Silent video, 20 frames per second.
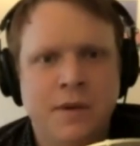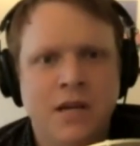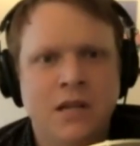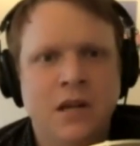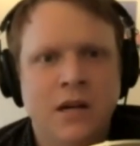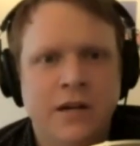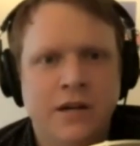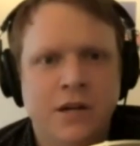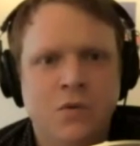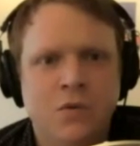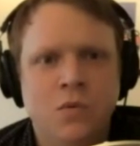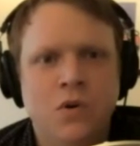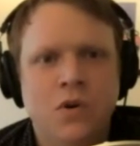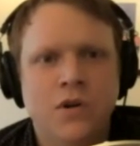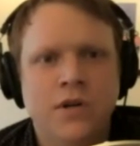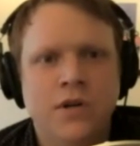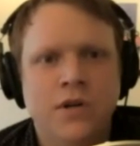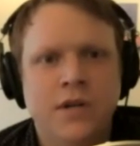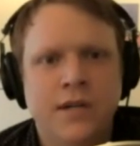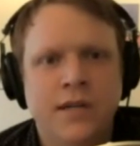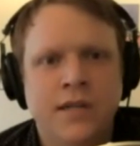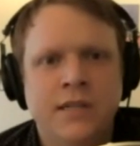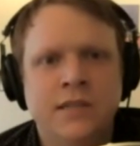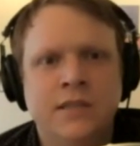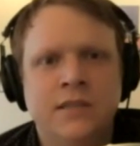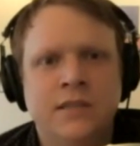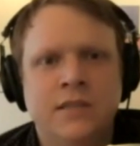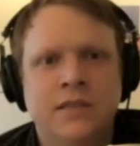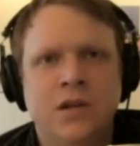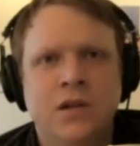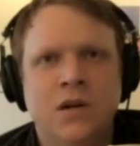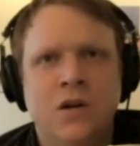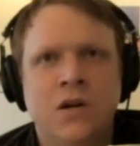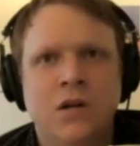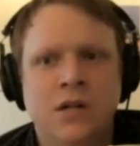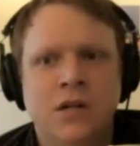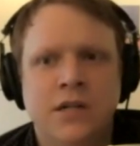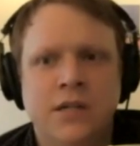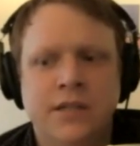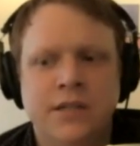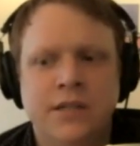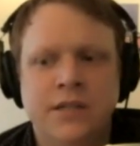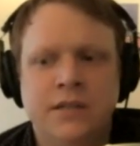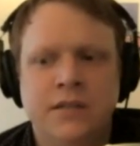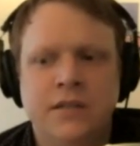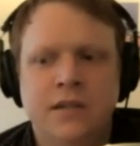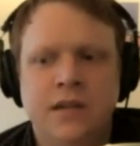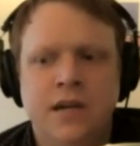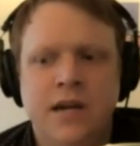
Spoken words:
a lot of your work is on